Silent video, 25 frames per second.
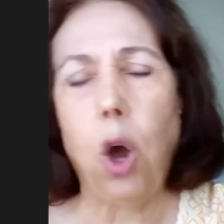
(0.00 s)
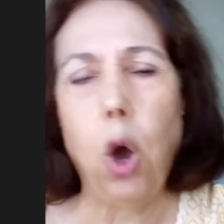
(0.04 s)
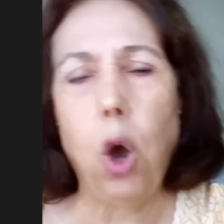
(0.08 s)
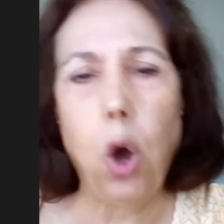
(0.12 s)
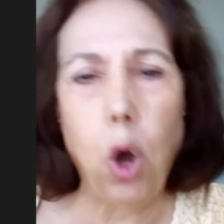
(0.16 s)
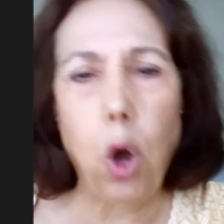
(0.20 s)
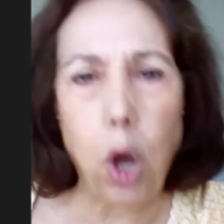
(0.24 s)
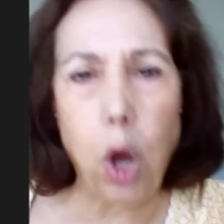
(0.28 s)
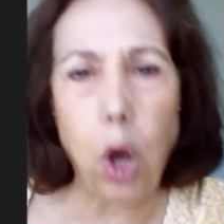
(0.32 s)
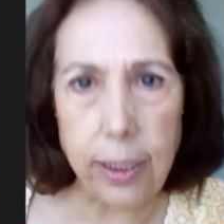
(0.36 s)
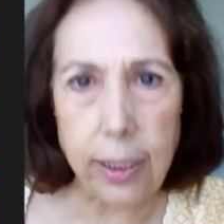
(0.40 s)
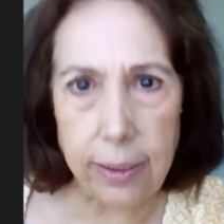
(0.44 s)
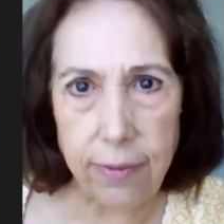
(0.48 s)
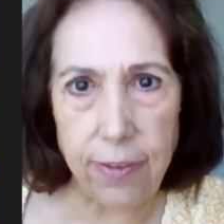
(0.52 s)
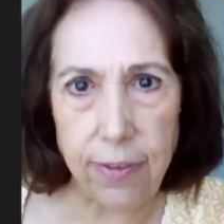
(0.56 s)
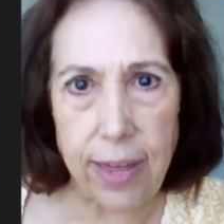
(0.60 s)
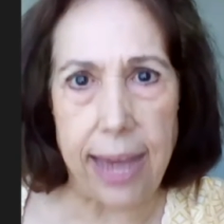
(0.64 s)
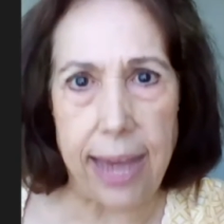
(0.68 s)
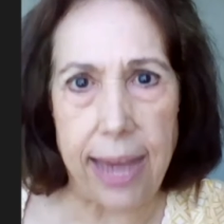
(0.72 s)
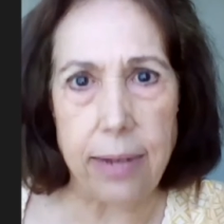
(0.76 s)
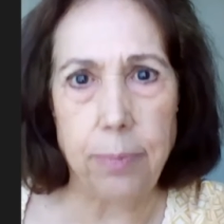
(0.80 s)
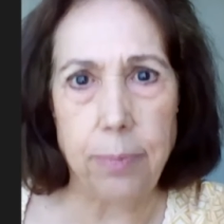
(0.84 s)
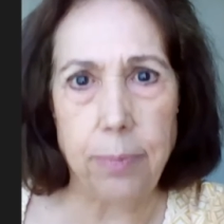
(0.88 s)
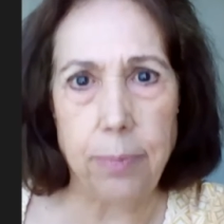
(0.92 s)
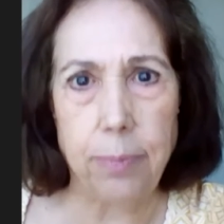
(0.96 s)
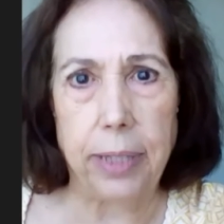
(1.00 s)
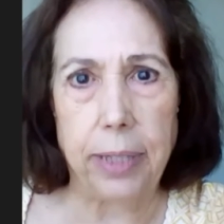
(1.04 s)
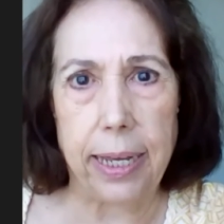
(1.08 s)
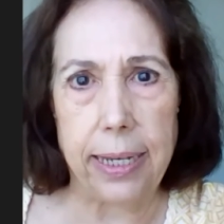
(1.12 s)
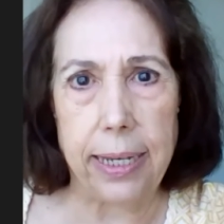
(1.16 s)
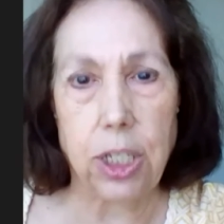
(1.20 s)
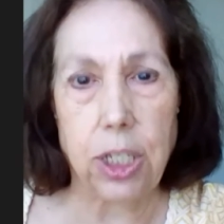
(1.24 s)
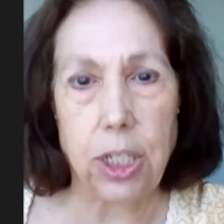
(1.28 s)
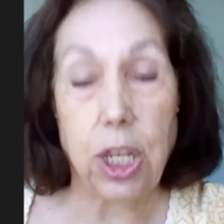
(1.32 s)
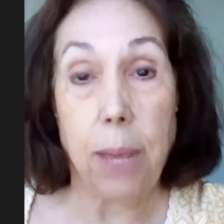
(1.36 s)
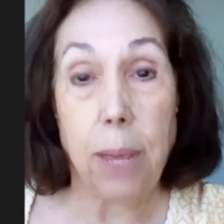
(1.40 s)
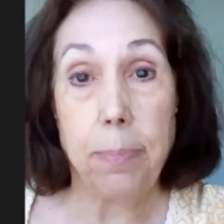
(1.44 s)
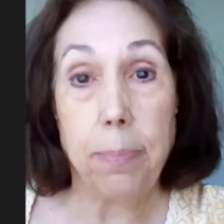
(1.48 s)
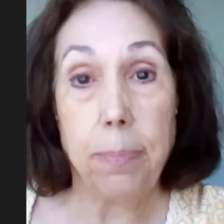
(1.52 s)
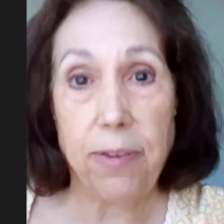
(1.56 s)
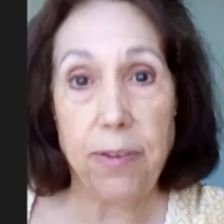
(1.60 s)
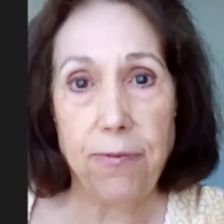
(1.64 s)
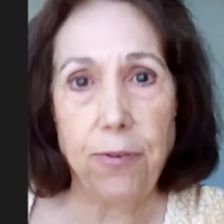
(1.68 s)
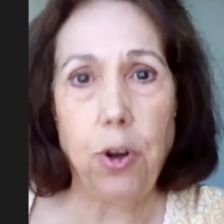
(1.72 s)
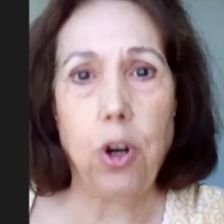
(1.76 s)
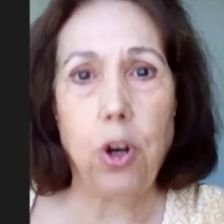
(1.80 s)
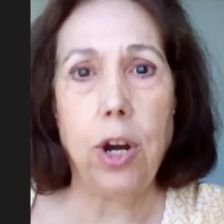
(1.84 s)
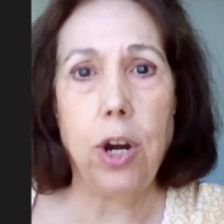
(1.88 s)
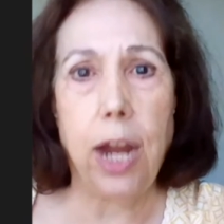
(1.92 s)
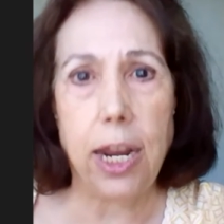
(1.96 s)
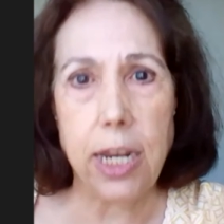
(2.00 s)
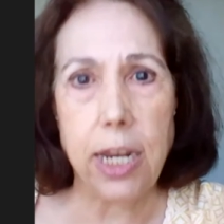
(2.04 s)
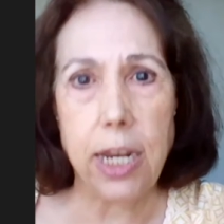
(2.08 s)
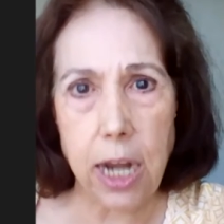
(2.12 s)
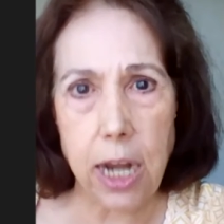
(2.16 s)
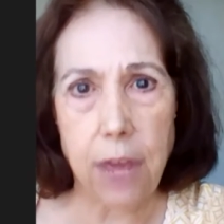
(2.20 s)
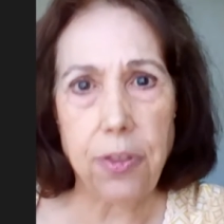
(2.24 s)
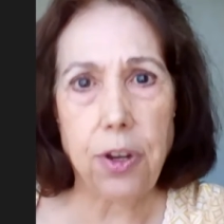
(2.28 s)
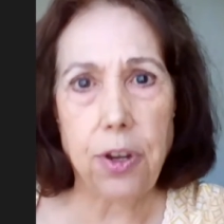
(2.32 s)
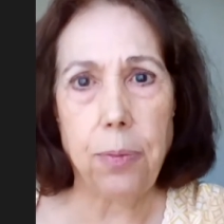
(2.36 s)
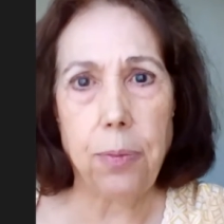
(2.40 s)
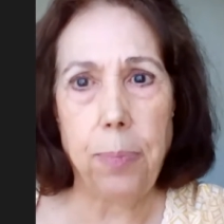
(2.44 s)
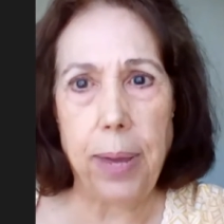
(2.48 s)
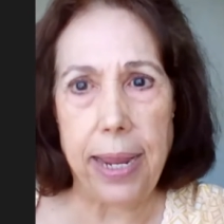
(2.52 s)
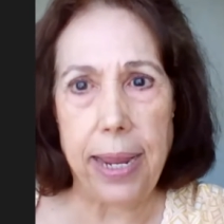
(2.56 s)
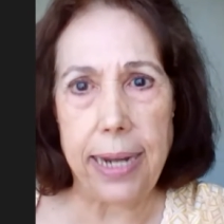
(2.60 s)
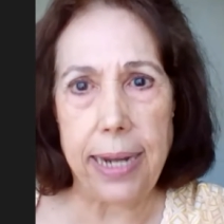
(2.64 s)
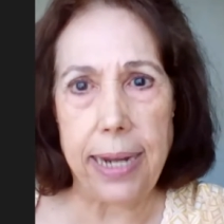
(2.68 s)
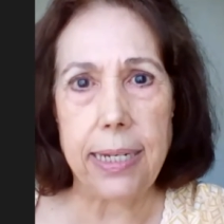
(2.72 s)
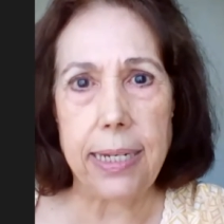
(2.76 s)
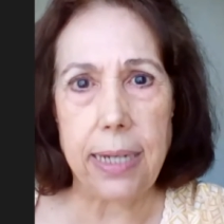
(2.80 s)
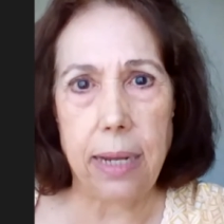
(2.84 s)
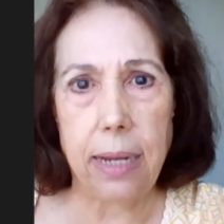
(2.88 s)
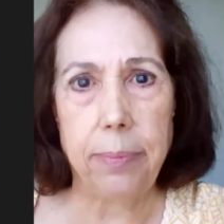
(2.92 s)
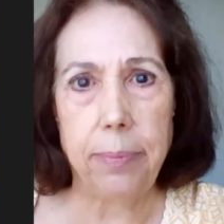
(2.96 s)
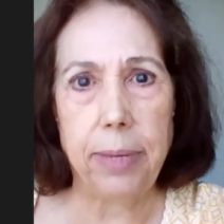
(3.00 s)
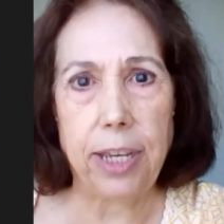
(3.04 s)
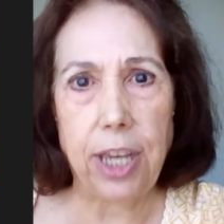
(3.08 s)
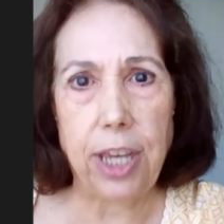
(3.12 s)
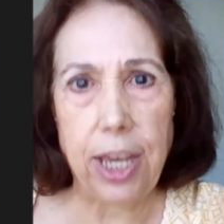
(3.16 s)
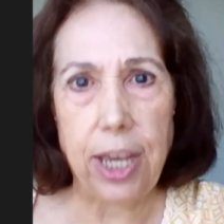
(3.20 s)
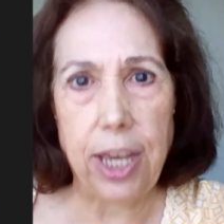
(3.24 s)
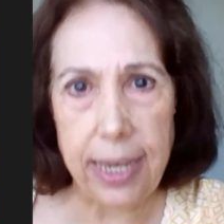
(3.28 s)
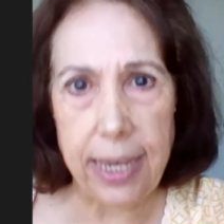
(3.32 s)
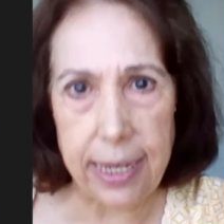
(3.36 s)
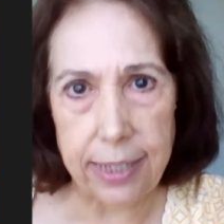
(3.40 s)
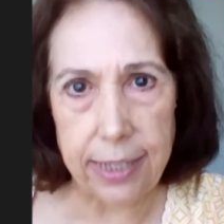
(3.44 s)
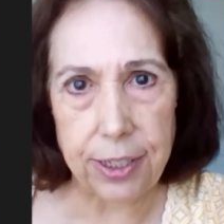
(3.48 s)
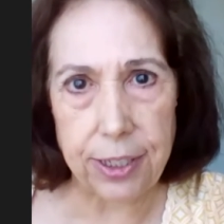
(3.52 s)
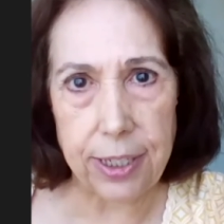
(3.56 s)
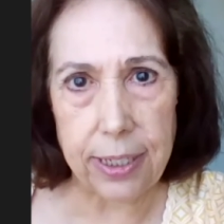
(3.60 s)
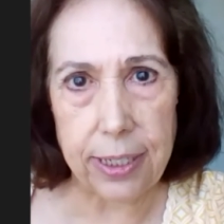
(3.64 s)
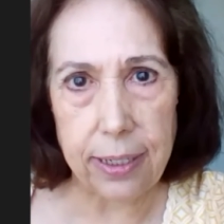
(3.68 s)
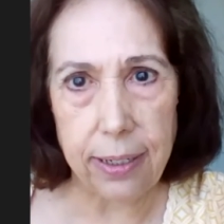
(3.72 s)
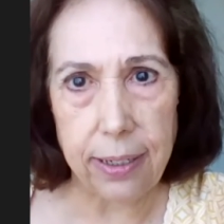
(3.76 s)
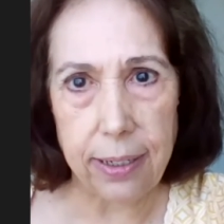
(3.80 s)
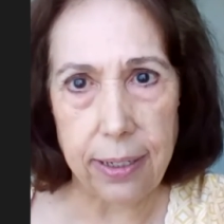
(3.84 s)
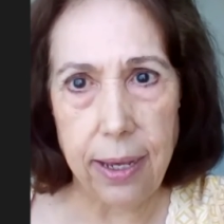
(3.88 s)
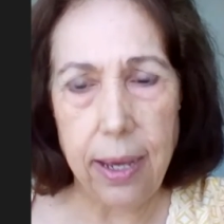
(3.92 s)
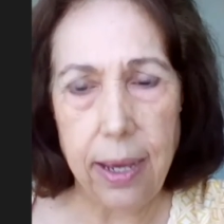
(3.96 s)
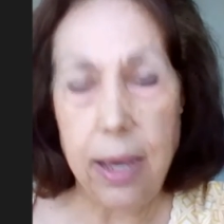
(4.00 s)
all of that in place before another pandemic hits.